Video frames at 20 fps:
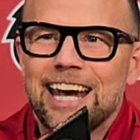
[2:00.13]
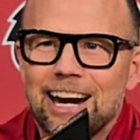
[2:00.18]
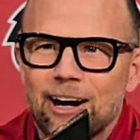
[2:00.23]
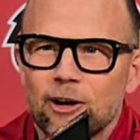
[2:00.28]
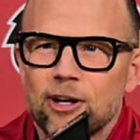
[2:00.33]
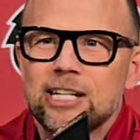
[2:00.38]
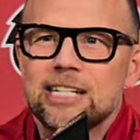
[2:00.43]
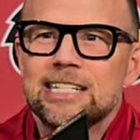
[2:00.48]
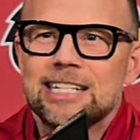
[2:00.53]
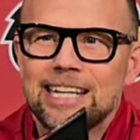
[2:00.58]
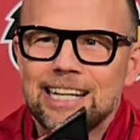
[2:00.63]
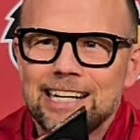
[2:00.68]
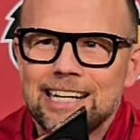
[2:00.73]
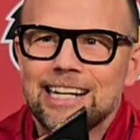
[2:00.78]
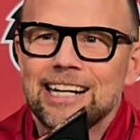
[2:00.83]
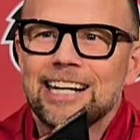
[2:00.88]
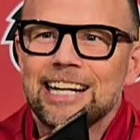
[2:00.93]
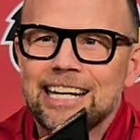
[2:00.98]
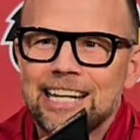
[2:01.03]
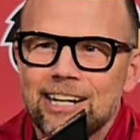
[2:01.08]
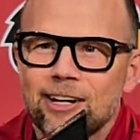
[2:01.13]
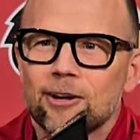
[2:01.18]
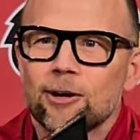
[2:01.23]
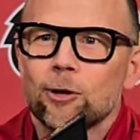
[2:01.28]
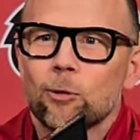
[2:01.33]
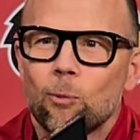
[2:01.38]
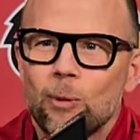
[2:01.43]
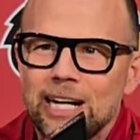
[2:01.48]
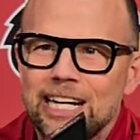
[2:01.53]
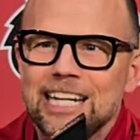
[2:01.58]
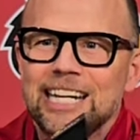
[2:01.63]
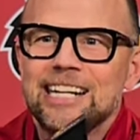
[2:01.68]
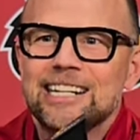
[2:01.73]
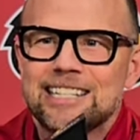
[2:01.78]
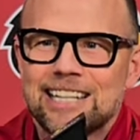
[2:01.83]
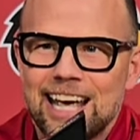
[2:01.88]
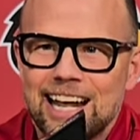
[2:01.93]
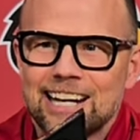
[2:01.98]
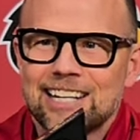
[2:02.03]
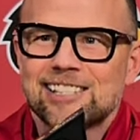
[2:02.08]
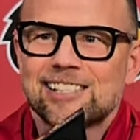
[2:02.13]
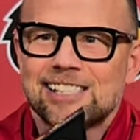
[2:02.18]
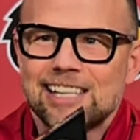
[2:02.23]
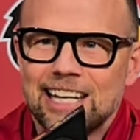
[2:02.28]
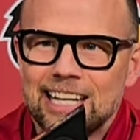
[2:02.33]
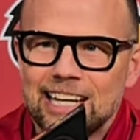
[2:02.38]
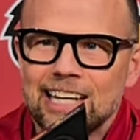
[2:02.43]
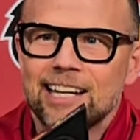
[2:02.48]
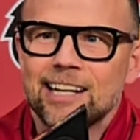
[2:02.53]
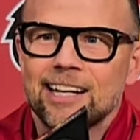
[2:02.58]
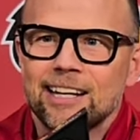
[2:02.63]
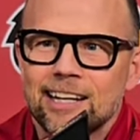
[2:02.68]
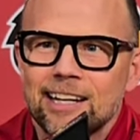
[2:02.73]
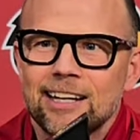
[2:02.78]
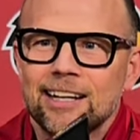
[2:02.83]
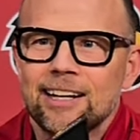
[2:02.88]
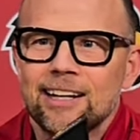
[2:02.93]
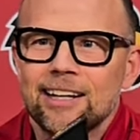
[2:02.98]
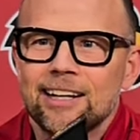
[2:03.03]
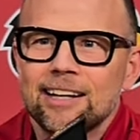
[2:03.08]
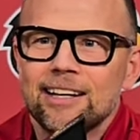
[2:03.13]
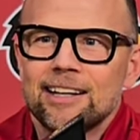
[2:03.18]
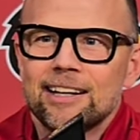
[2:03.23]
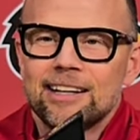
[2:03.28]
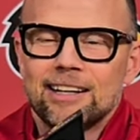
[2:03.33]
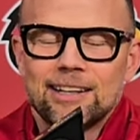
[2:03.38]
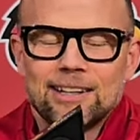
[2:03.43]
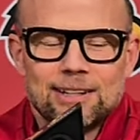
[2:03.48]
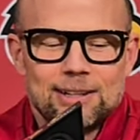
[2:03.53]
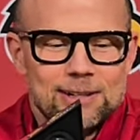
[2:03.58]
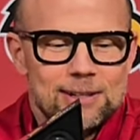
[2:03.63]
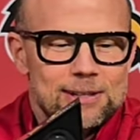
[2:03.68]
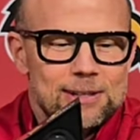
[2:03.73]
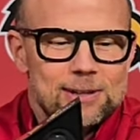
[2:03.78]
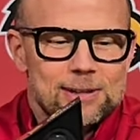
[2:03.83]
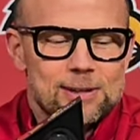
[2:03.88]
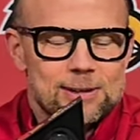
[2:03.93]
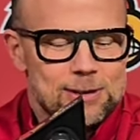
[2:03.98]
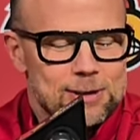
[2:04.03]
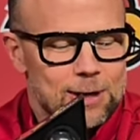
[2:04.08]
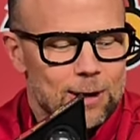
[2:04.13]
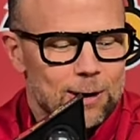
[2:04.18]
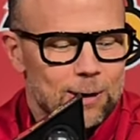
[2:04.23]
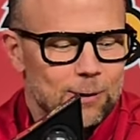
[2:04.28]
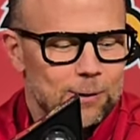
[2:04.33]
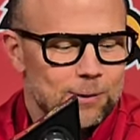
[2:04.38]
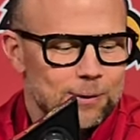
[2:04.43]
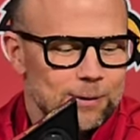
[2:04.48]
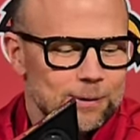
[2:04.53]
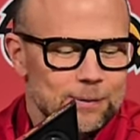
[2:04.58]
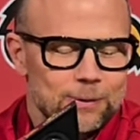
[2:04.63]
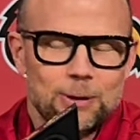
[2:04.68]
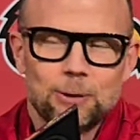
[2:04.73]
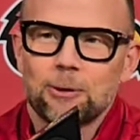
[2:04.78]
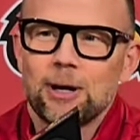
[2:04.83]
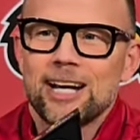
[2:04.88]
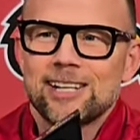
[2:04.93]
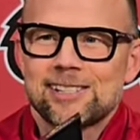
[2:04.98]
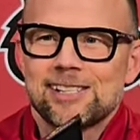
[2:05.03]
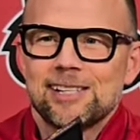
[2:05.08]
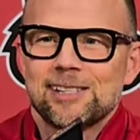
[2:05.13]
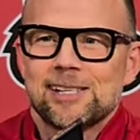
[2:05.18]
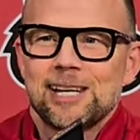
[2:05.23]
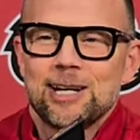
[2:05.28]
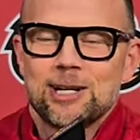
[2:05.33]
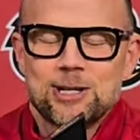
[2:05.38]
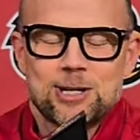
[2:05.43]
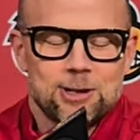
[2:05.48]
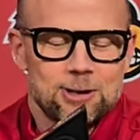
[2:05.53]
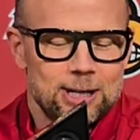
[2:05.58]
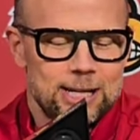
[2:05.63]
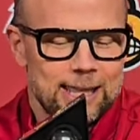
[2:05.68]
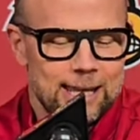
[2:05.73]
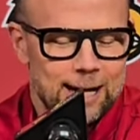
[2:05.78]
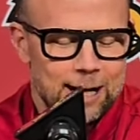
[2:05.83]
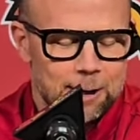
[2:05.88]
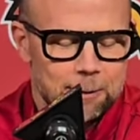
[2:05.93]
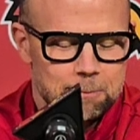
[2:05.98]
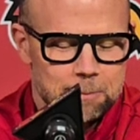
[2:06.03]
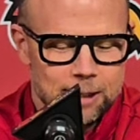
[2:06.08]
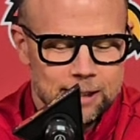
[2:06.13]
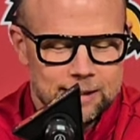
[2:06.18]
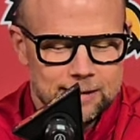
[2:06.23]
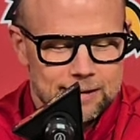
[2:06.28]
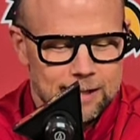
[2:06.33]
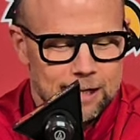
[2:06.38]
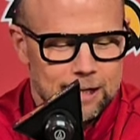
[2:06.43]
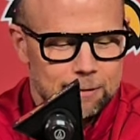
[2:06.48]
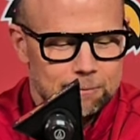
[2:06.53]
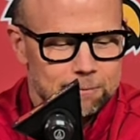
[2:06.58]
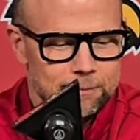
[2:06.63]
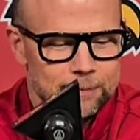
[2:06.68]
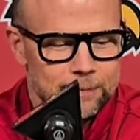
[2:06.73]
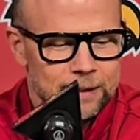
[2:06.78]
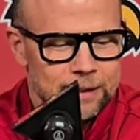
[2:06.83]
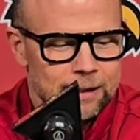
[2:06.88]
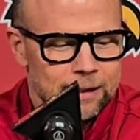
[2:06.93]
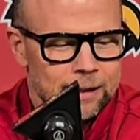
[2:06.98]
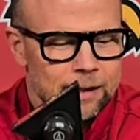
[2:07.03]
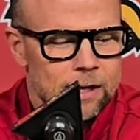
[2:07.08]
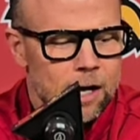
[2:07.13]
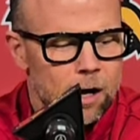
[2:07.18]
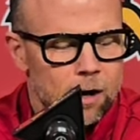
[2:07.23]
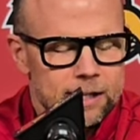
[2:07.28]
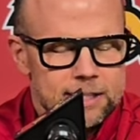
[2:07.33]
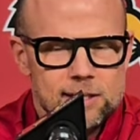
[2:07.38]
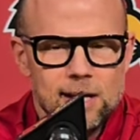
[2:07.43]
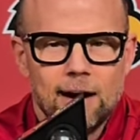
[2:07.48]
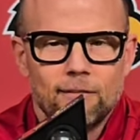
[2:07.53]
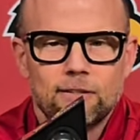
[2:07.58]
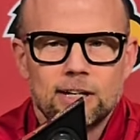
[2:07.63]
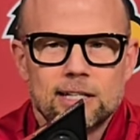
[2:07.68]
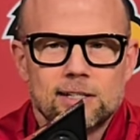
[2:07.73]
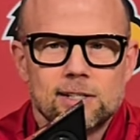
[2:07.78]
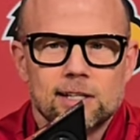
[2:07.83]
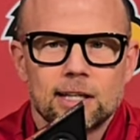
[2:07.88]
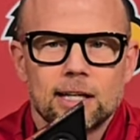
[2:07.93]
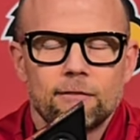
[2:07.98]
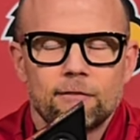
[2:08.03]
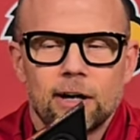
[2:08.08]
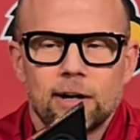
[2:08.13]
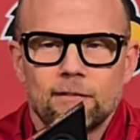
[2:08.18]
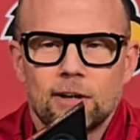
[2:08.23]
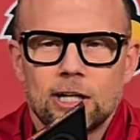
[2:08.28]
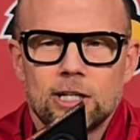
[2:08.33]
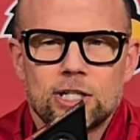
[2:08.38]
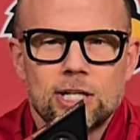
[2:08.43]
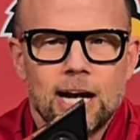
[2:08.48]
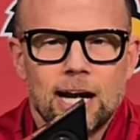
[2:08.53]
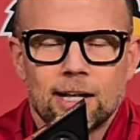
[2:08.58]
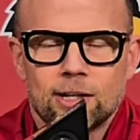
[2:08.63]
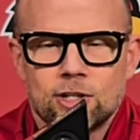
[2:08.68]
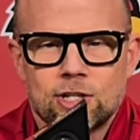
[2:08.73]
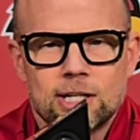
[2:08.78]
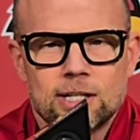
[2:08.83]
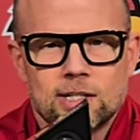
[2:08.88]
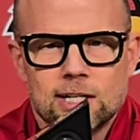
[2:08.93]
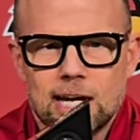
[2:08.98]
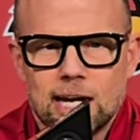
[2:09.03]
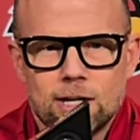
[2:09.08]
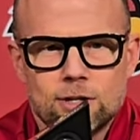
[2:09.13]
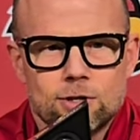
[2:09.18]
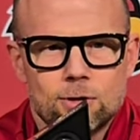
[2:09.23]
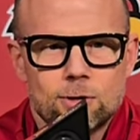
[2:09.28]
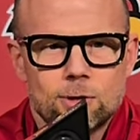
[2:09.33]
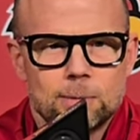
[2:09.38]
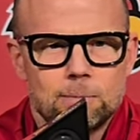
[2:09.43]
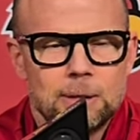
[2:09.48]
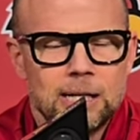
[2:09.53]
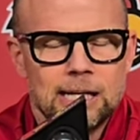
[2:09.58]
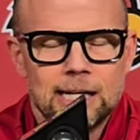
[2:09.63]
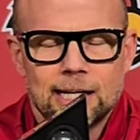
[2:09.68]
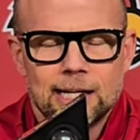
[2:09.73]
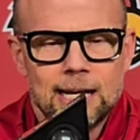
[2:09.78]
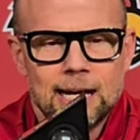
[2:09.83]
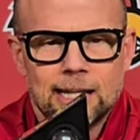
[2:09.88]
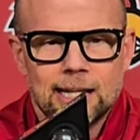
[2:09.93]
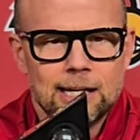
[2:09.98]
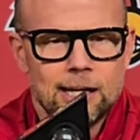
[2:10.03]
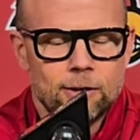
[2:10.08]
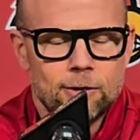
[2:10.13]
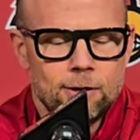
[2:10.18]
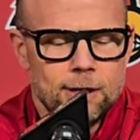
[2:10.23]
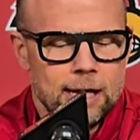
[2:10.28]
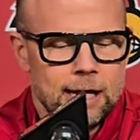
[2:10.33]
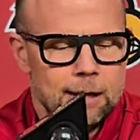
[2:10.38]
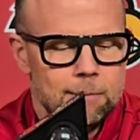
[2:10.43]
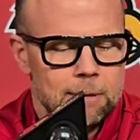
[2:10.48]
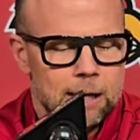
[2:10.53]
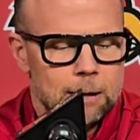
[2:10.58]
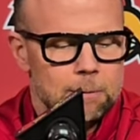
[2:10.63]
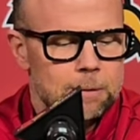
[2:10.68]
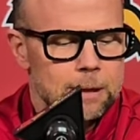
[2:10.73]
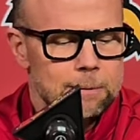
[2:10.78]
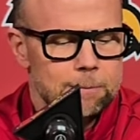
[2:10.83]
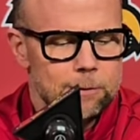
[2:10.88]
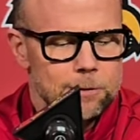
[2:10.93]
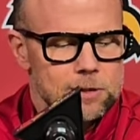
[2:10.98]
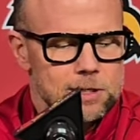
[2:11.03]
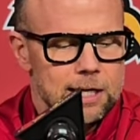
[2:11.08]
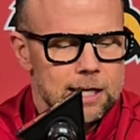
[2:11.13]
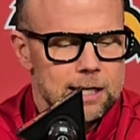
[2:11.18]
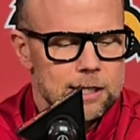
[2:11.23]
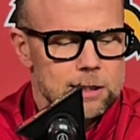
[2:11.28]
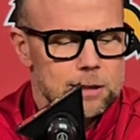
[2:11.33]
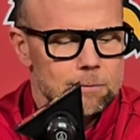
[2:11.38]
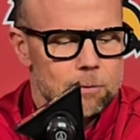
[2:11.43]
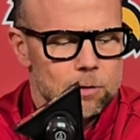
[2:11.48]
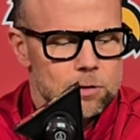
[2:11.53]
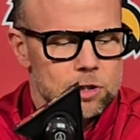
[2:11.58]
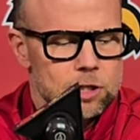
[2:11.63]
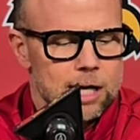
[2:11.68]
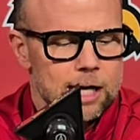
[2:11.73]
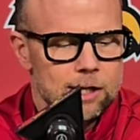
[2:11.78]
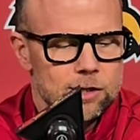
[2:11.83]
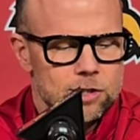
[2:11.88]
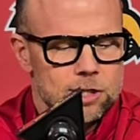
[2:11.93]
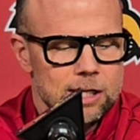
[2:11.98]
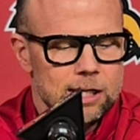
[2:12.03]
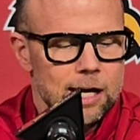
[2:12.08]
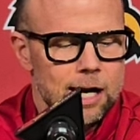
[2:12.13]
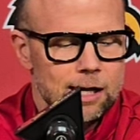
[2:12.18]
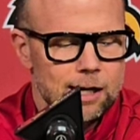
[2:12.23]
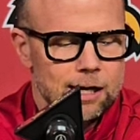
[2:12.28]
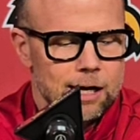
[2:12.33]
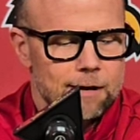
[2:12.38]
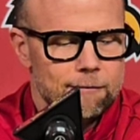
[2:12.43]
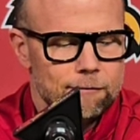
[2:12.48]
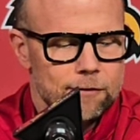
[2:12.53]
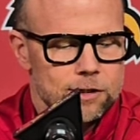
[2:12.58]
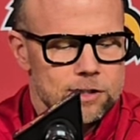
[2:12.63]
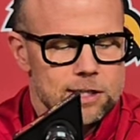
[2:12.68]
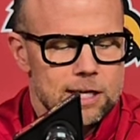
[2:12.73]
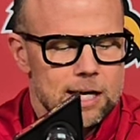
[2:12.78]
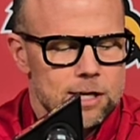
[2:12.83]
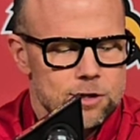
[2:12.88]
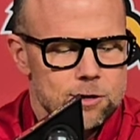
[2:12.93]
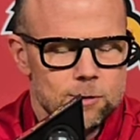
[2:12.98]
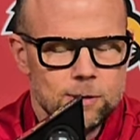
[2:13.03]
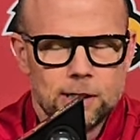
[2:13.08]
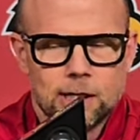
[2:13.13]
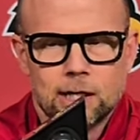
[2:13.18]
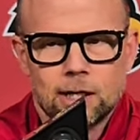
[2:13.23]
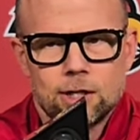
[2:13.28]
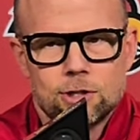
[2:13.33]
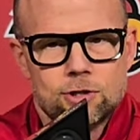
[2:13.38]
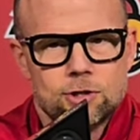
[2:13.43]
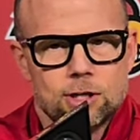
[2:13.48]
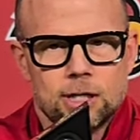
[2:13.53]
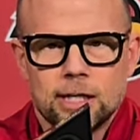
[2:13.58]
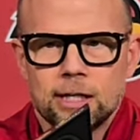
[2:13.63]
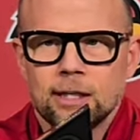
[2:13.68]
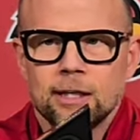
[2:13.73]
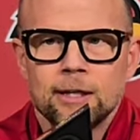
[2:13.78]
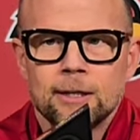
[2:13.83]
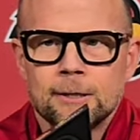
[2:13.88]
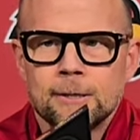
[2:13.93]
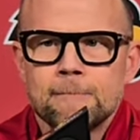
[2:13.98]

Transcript: a guarantee. And he heard, we need Tennessee. So the rest is history there. But no, it's obviously a very, very challenging schedule. At Media Day the other day, many people said it's the most challenging non-conference schedule in the country.